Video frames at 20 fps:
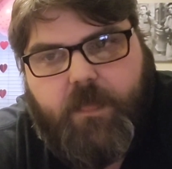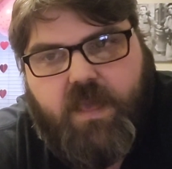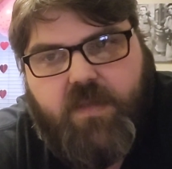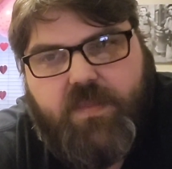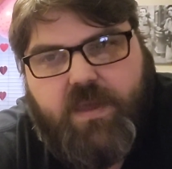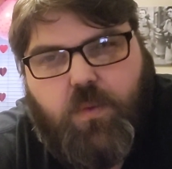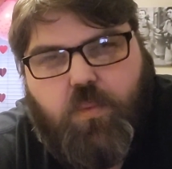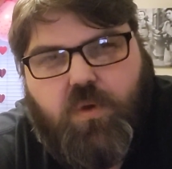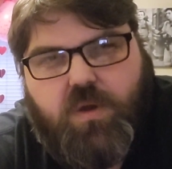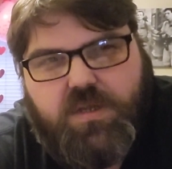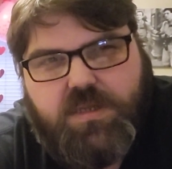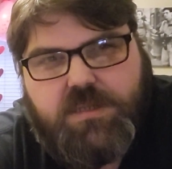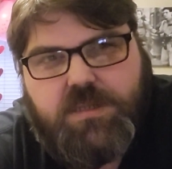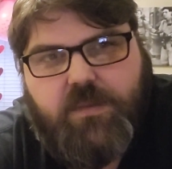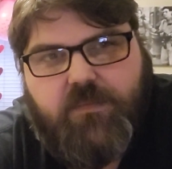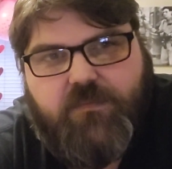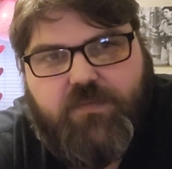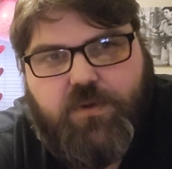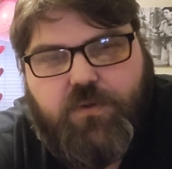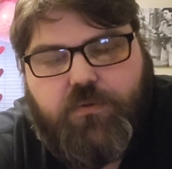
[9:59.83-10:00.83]
there were
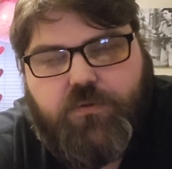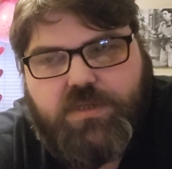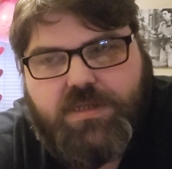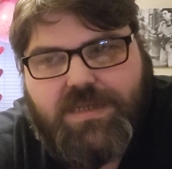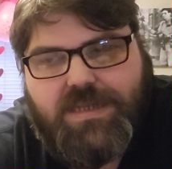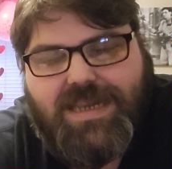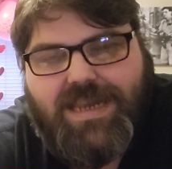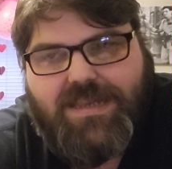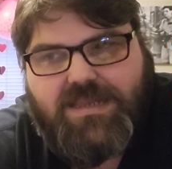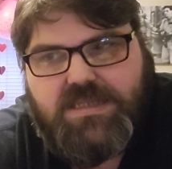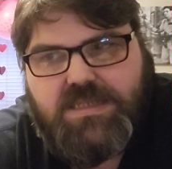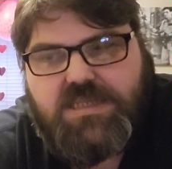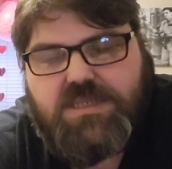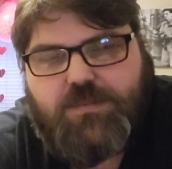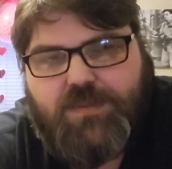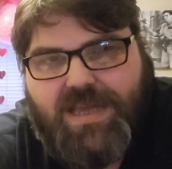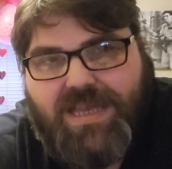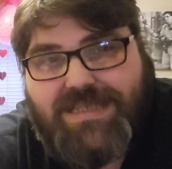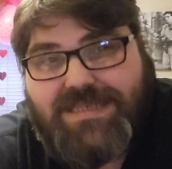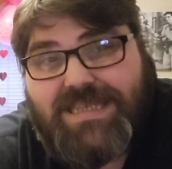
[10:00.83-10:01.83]
some floral
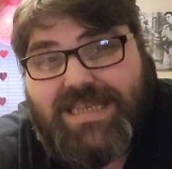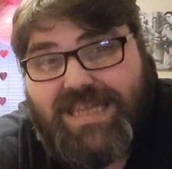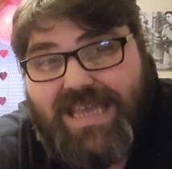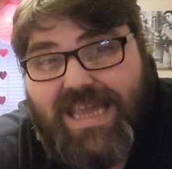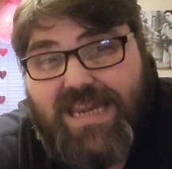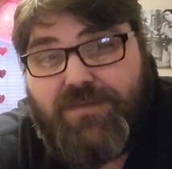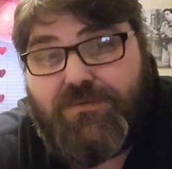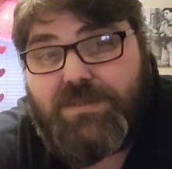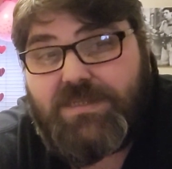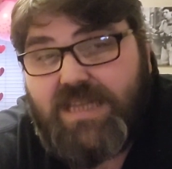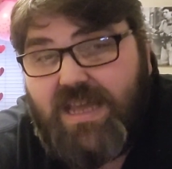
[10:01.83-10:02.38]
displays. Again, it was